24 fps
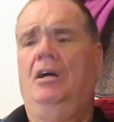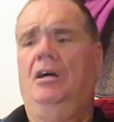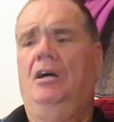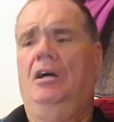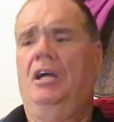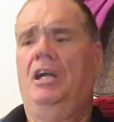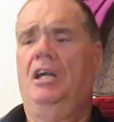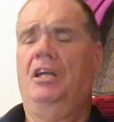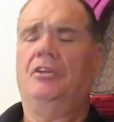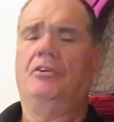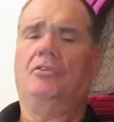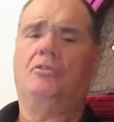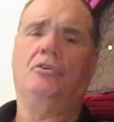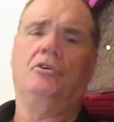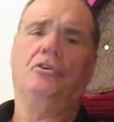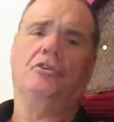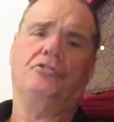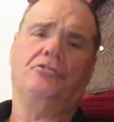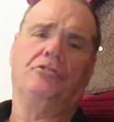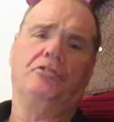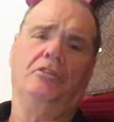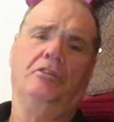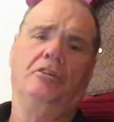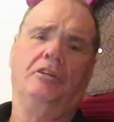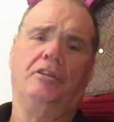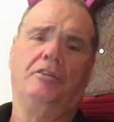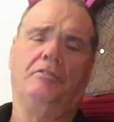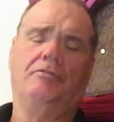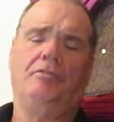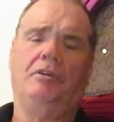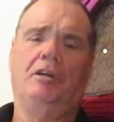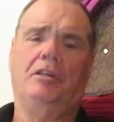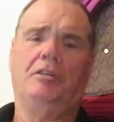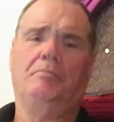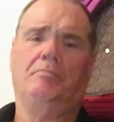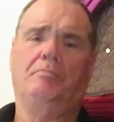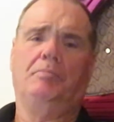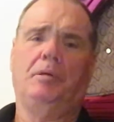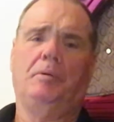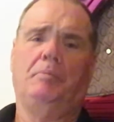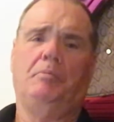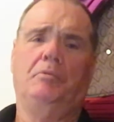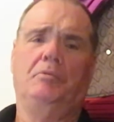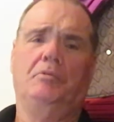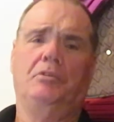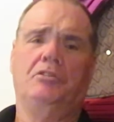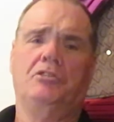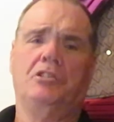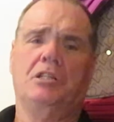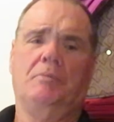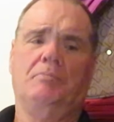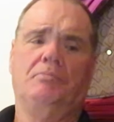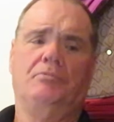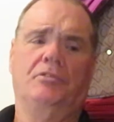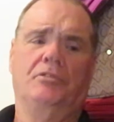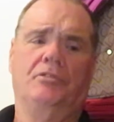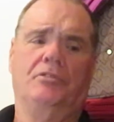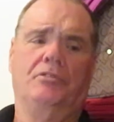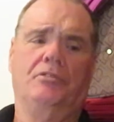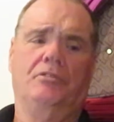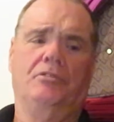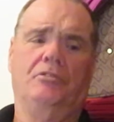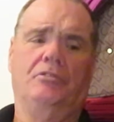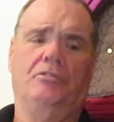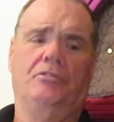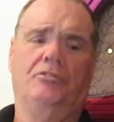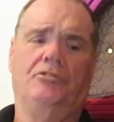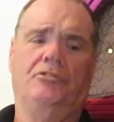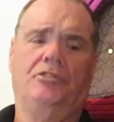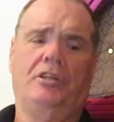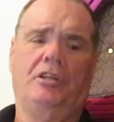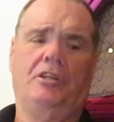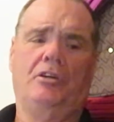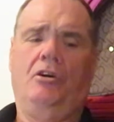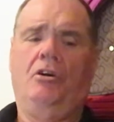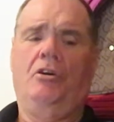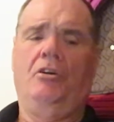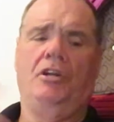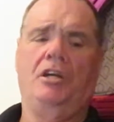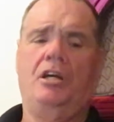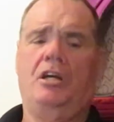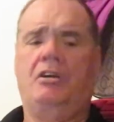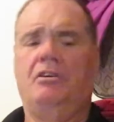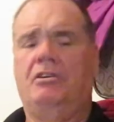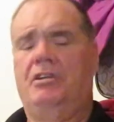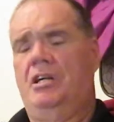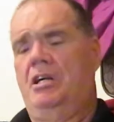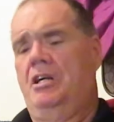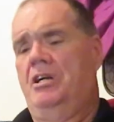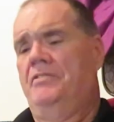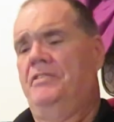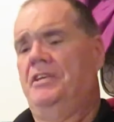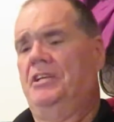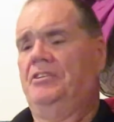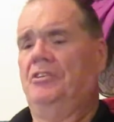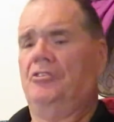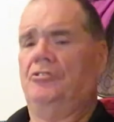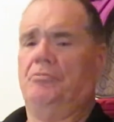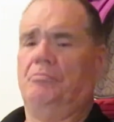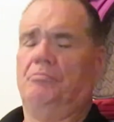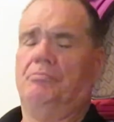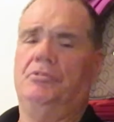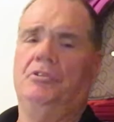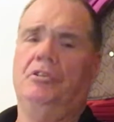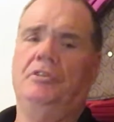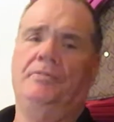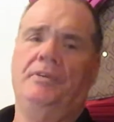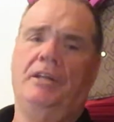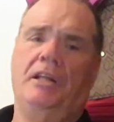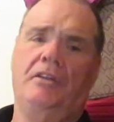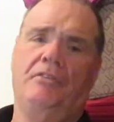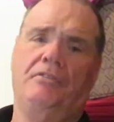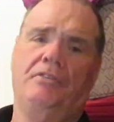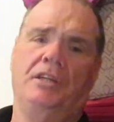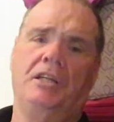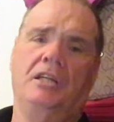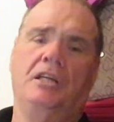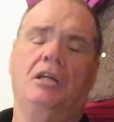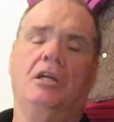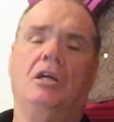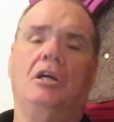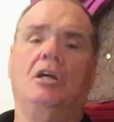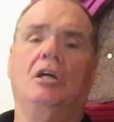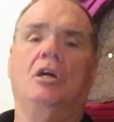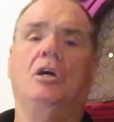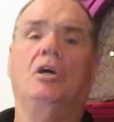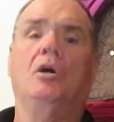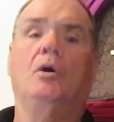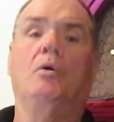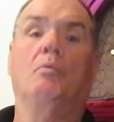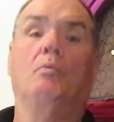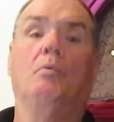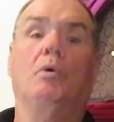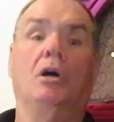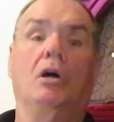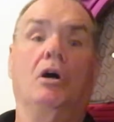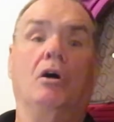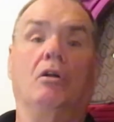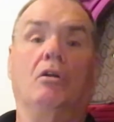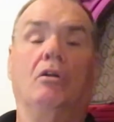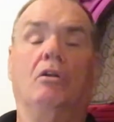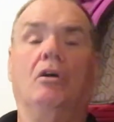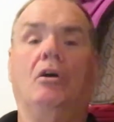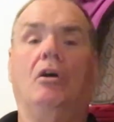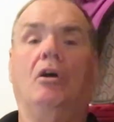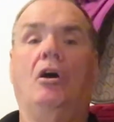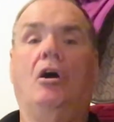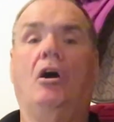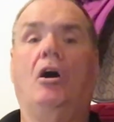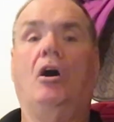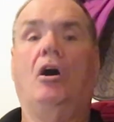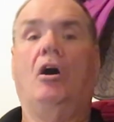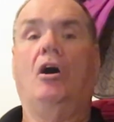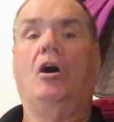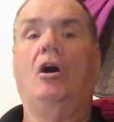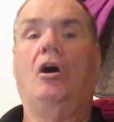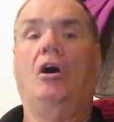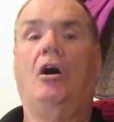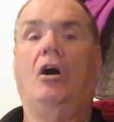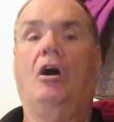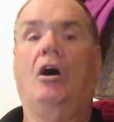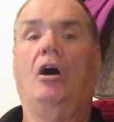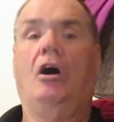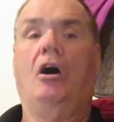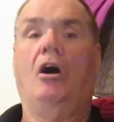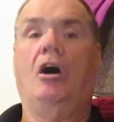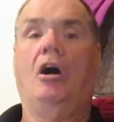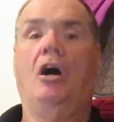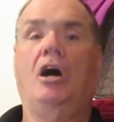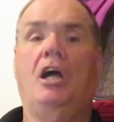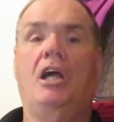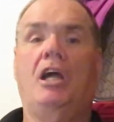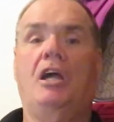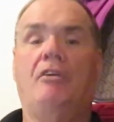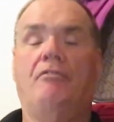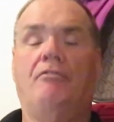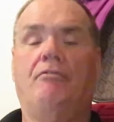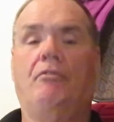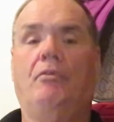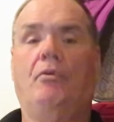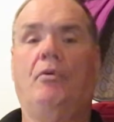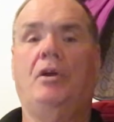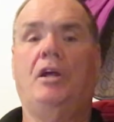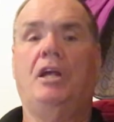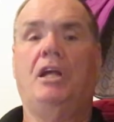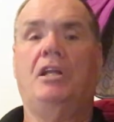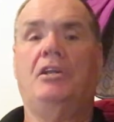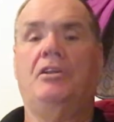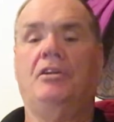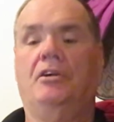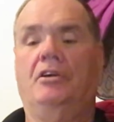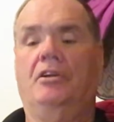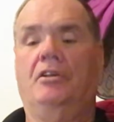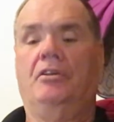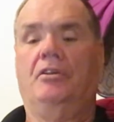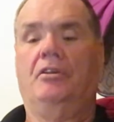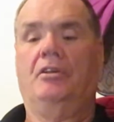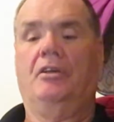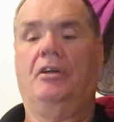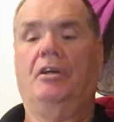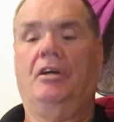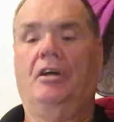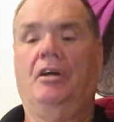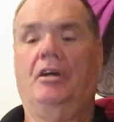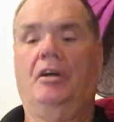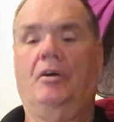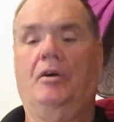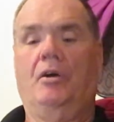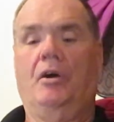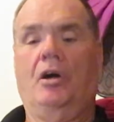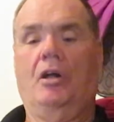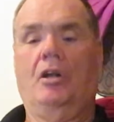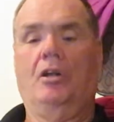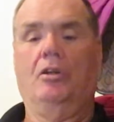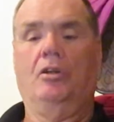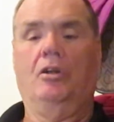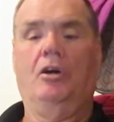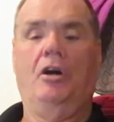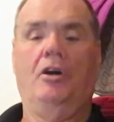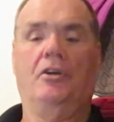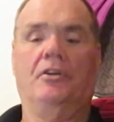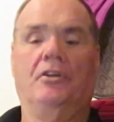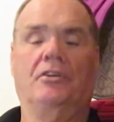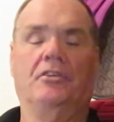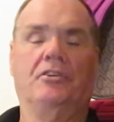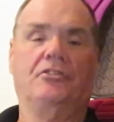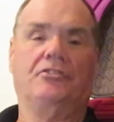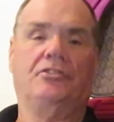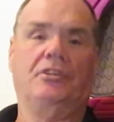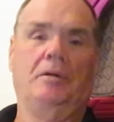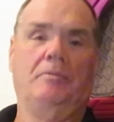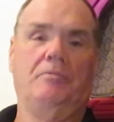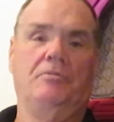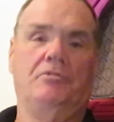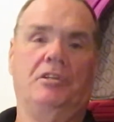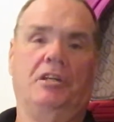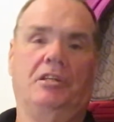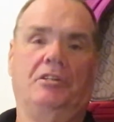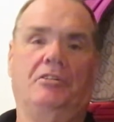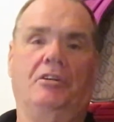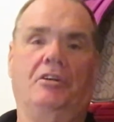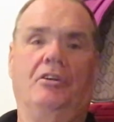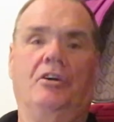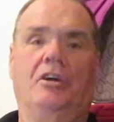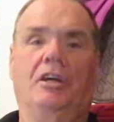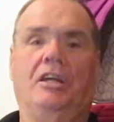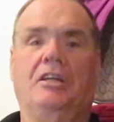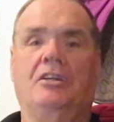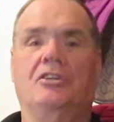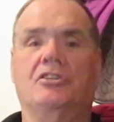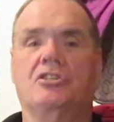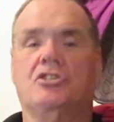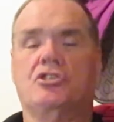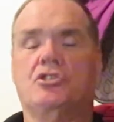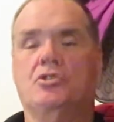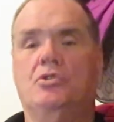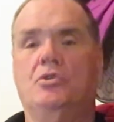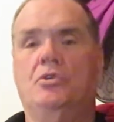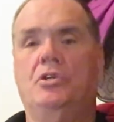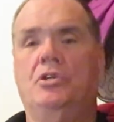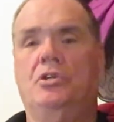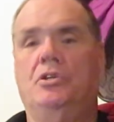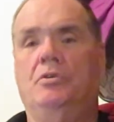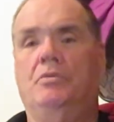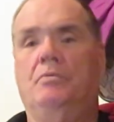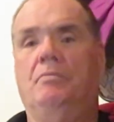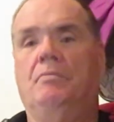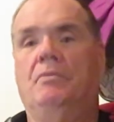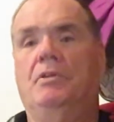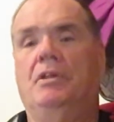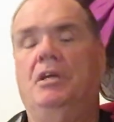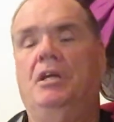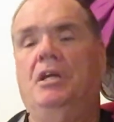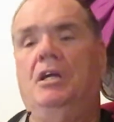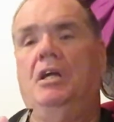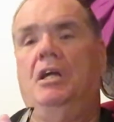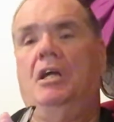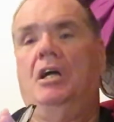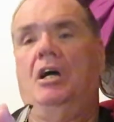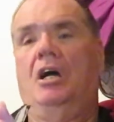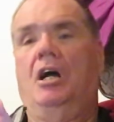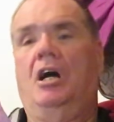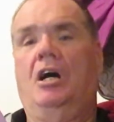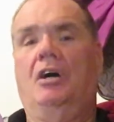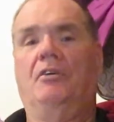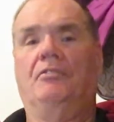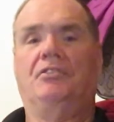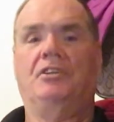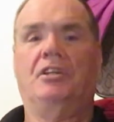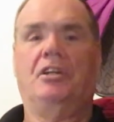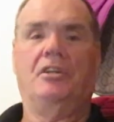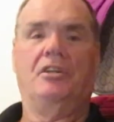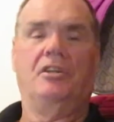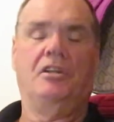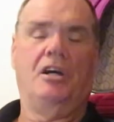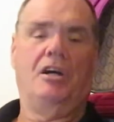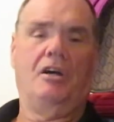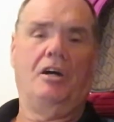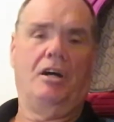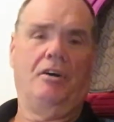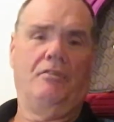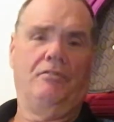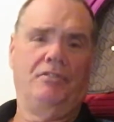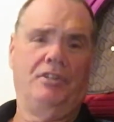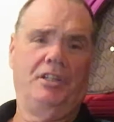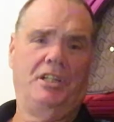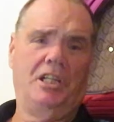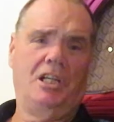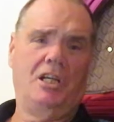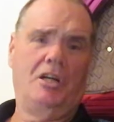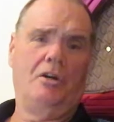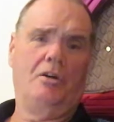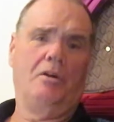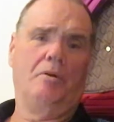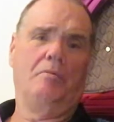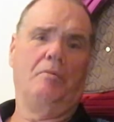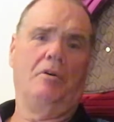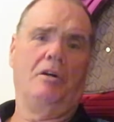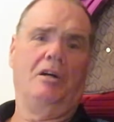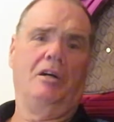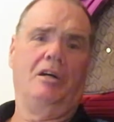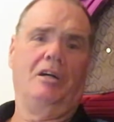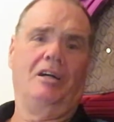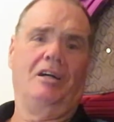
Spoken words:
And of course, a lot of other people would jump and say, oh, no, that doesn't prove anything. Well, I have read a lot on the subject, and I can assure you, I did a video